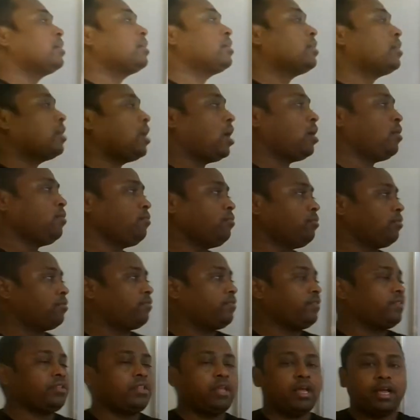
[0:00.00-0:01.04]
Now,
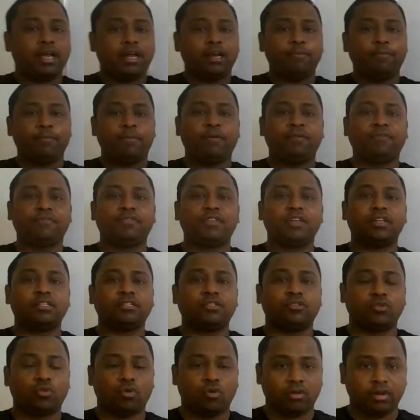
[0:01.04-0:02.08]
with the help of
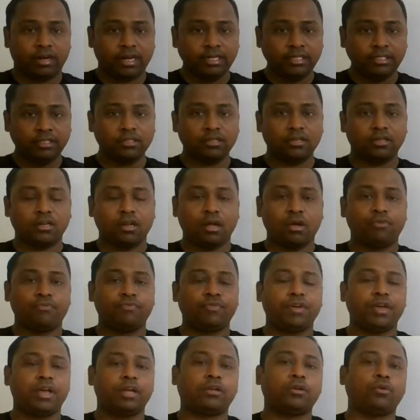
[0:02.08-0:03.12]
this knowledge, now
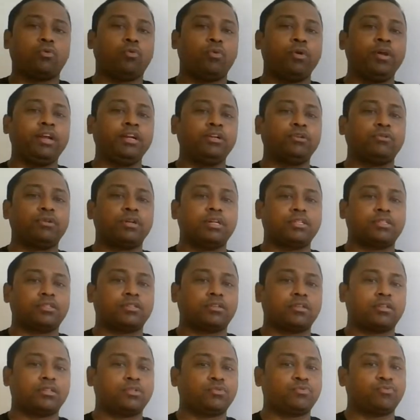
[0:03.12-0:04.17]
we are going to
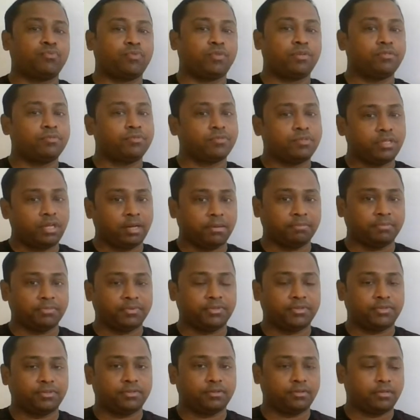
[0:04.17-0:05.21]
discuss few
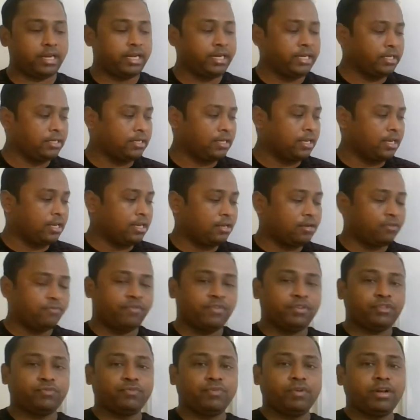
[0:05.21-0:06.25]
sums, right?
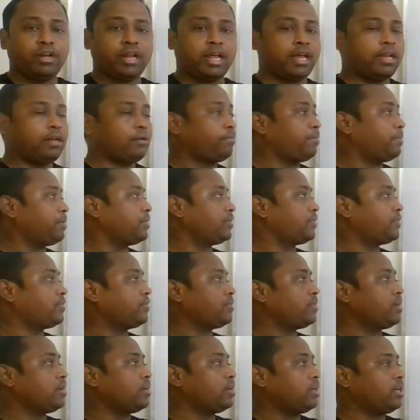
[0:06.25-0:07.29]
Which will help
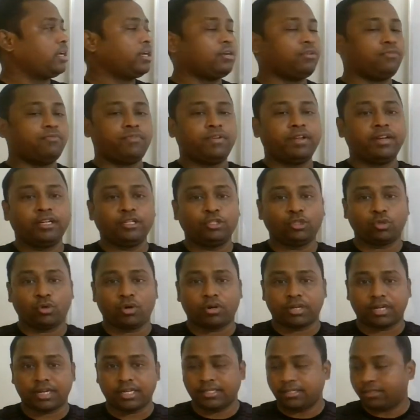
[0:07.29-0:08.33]
us in very
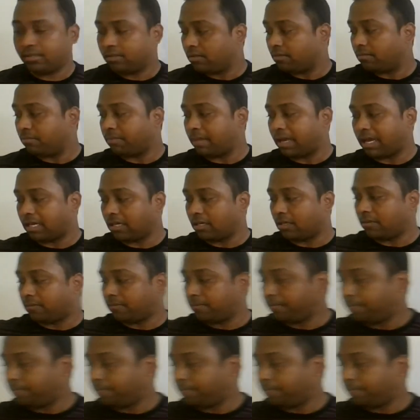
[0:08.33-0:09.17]
shortest manner.